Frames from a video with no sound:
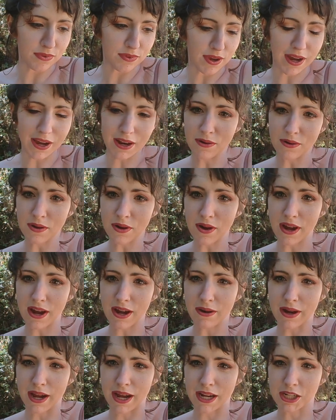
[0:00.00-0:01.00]
I don't know
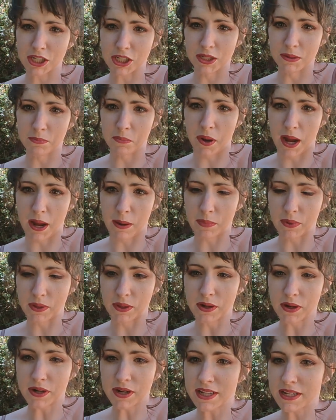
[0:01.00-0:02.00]
how actually
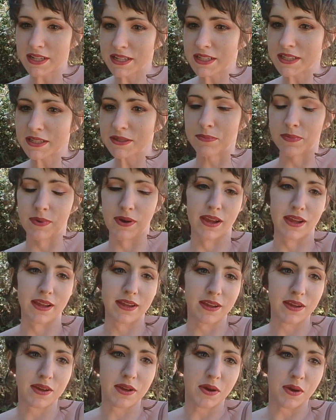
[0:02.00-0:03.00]
popular it is, but
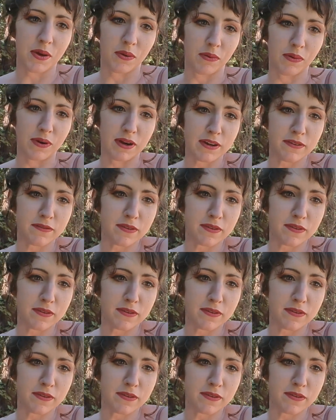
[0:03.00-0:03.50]
one of